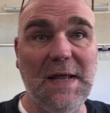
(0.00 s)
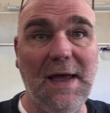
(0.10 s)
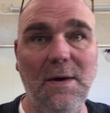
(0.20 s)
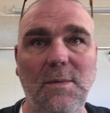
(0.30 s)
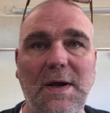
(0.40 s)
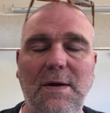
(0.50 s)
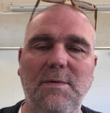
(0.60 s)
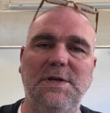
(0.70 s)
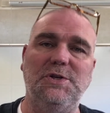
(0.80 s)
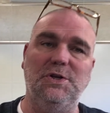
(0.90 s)
what I
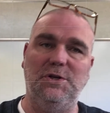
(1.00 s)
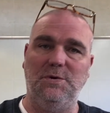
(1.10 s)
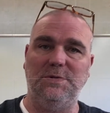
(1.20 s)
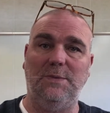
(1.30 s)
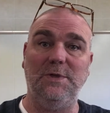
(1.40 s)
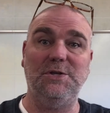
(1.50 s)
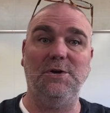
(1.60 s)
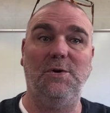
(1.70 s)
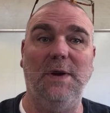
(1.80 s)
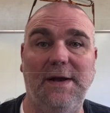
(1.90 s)
want you to do is I want you to
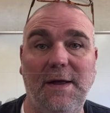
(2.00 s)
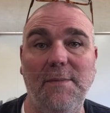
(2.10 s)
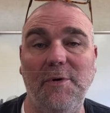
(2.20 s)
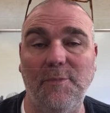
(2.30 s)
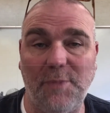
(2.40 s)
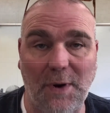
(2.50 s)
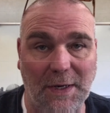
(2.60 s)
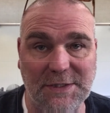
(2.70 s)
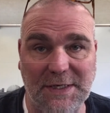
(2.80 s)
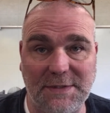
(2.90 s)
create a couple of
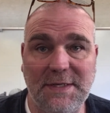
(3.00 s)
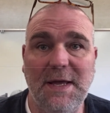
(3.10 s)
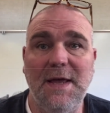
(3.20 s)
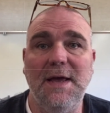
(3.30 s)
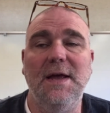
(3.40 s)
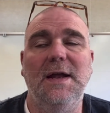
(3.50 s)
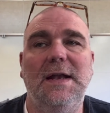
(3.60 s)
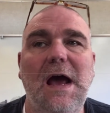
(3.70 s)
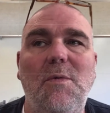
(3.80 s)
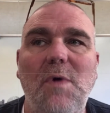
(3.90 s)
projects.
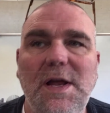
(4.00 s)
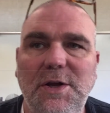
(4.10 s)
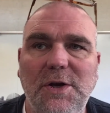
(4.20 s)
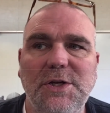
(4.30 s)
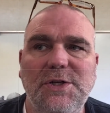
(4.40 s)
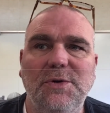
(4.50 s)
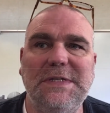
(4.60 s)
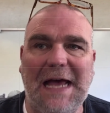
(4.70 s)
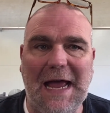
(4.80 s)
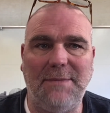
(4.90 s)
Now one, you're going to show
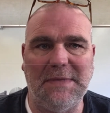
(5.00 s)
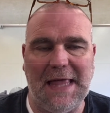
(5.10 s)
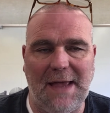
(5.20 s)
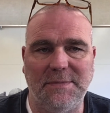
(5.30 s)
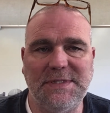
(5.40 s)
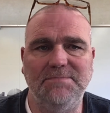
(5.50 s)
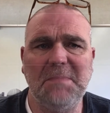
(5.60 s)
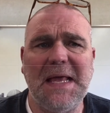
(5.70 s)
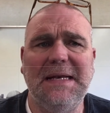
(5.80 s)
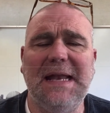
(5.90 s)
time lapse.
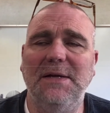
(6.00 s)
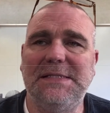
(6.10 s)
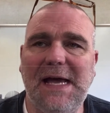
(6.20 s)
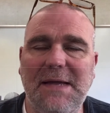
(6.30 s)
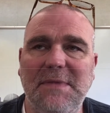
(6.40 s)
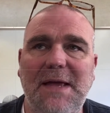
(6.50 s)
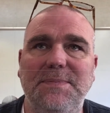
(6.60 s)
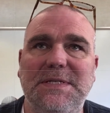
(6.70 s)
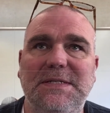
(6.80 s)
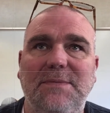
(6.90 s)
Now time lapse
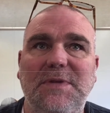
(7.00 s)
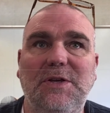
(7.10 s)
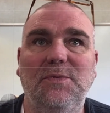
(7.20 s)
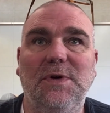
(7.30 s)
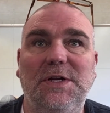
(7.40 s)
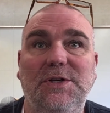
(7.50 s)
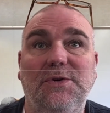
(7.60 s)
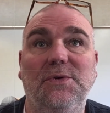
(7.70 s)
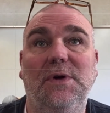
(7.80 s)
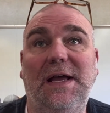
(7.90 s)
is something you want to do
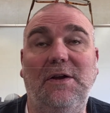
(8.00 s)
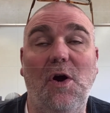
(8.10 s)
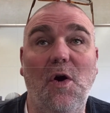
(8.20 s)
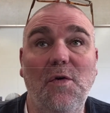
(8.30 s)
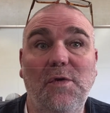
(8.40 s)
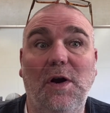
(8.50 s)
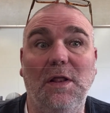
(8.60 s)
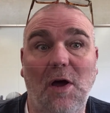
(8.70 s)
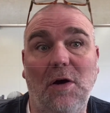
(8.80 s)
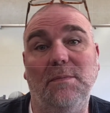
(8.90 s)
like over a
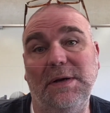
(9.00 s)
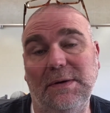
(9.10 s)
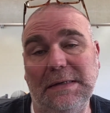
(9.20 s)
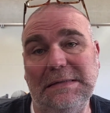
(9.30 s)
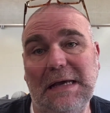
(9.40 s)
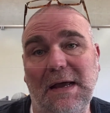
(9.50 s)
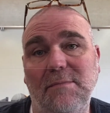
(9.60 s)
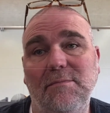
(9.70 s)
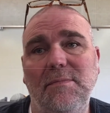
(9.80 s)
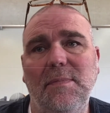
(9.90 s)
long period of
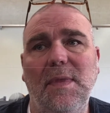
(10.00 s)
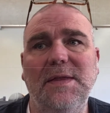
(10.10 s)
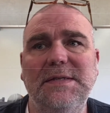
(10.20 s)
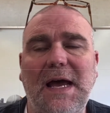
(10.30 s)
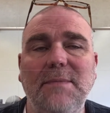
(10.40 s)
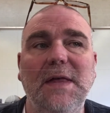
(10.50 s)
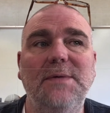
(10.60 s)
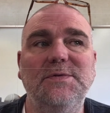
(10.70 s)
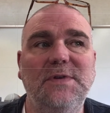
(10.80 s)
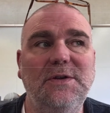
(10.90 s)
time. Well, the time
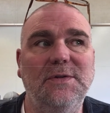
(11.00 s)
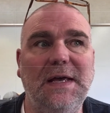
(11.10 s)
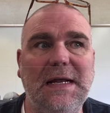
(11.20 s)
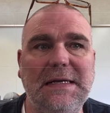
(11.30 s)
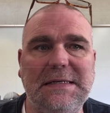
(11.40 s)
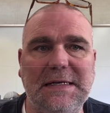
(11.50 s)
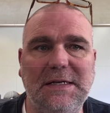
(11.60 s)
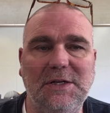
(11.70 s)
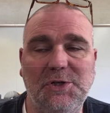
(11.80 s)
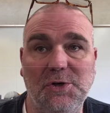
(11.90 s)
lapse video that I did
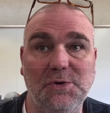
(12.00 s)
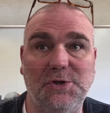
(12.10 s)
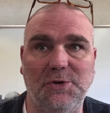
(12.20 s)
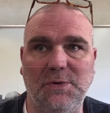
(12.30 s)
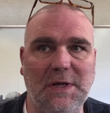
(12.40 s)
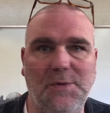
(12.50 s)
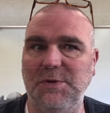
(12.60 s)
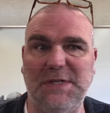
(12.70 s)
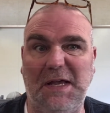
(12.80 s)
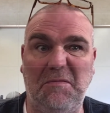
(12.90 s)
and showed you, it
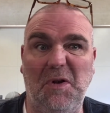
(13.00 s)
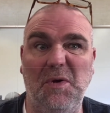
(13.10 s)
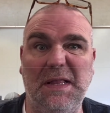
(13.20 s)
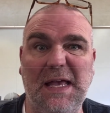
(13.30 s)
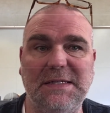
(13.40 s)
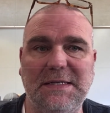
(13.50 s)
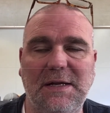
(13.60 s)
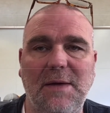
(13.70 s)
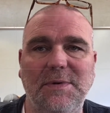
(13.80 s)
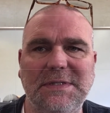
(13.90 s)
was like only lasted a
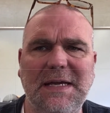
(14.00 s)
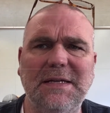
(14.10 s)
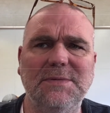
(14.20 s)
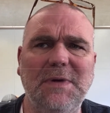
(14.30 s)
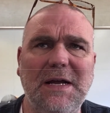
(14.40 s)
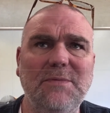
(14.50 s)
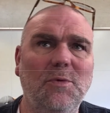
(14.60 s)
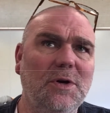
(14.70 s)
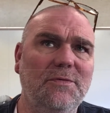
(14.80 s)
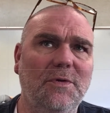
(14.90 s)
couple seconds, but I
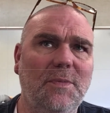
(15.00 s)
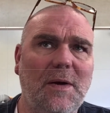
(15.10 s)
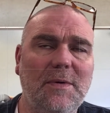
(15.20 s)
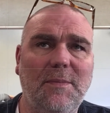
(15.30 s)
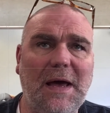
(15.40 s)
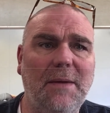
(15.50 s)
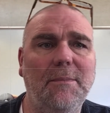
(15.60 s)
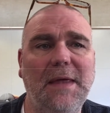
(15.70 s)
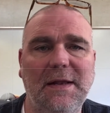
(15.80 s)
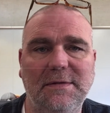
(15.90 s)
worked for probably about a
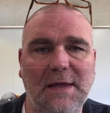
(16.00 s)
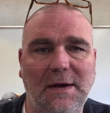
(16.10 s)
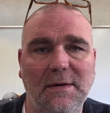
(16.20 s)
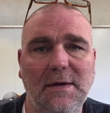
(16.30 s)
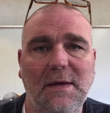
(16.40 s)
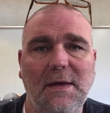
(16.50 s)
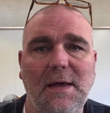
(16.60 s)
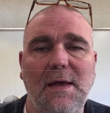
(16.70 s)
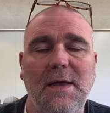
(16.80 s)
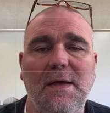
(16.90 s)
minute there.
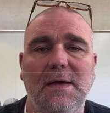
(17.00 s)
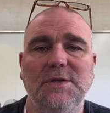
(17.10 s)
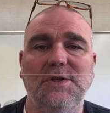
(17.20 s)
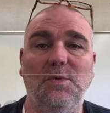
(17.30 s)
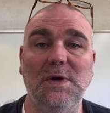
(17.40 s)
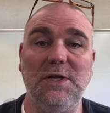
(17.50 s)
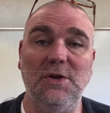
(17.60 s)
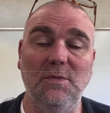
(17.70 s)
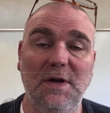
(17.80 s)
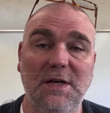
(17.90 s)
So what you
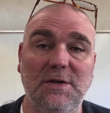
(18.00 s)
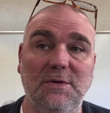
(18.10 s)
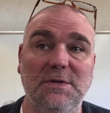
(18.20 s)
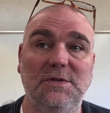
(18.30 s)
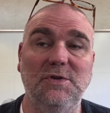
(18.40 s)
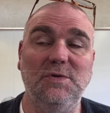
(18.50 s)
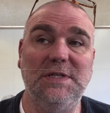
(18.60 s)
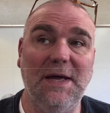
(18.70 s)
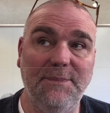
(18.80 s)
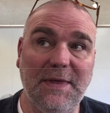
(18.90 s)
want to do is do
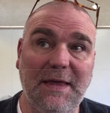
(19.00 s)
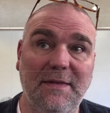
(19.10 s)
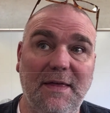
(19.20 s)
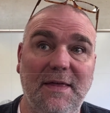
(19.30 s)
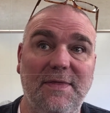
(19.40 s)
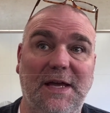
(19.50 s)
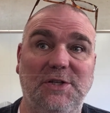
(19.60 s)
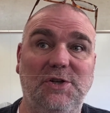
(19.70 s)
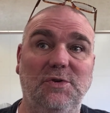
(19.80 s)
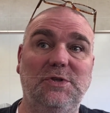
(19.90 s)
something that
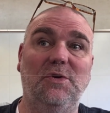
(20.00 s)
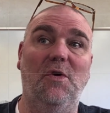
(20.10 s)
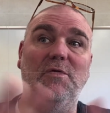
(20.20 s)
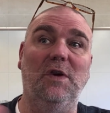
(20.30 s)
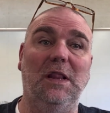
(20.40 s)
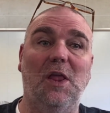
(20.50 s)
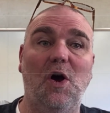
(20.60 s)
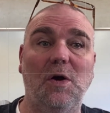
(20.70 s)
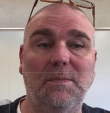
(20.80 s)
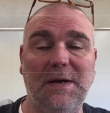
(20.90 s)
shows you over a
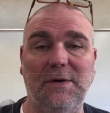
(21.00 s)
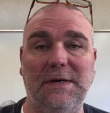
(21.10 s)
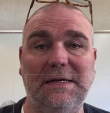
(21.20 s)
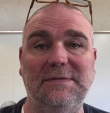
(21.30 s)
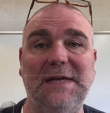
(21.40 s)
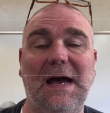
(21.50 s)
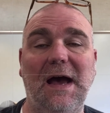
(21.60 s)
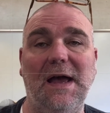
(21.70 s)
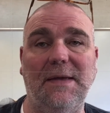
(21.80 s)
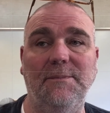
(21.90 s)
long period of
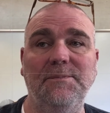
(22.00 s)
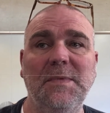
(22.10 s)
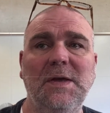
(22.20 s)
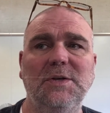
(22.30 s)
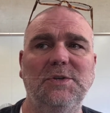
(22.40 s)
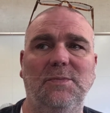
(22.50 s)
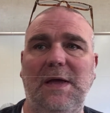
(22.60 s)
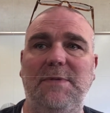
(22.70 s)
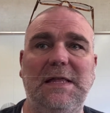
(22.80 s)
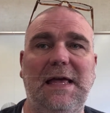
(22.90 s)
time. So
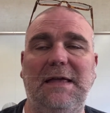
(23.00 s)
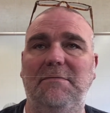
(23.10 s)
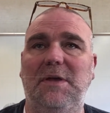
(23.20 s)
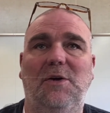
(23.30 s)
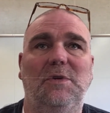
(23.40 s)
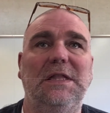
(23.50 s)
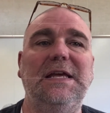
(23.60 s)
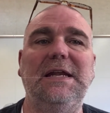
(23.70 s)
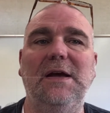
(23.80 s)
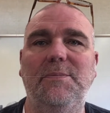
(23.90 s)
maybe like,
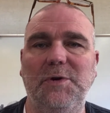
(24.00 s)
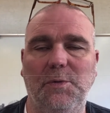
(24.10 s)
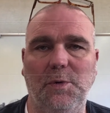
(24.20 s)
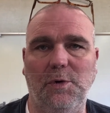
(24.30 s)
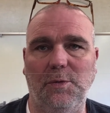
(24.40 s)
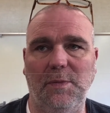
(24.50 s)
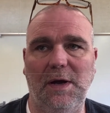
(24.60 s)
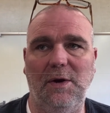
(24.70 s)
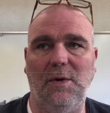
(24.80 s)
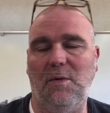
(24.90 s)
cleaning up your room
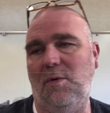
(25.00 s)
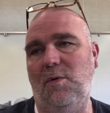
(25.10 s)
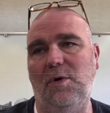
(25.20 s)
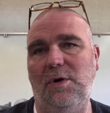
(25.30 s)
or